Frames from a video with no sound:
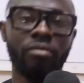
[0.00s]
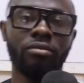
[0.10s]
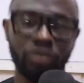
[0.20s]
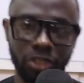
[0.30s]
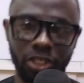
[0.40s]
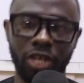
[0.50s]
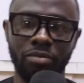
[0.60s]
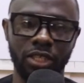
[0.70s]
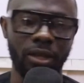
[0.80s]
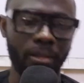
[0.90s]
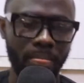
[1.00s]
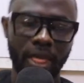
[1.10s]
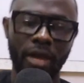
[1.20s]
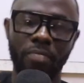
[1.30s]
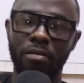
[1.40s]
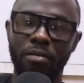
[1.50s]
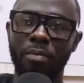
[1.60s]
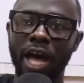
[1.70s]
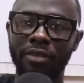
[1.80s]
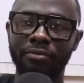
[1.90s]
GMT.
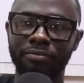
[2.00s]
Bye-bye.